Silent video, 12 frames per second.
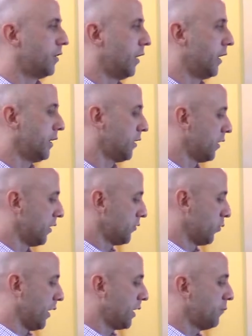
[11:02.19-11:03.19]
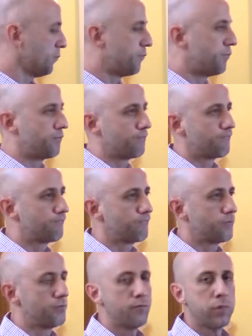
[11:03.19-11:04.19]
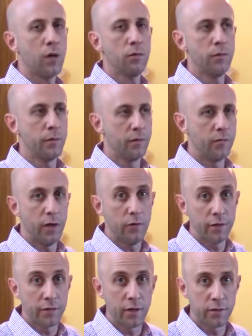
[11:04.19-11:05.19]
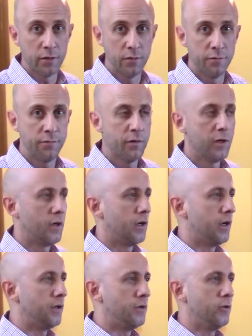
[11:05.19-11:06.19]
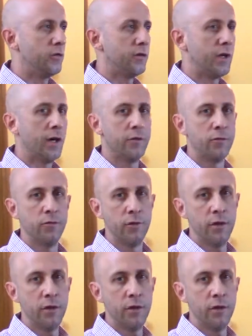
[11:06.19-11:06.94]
all right? So I can probably be very reductive and deduce it down to,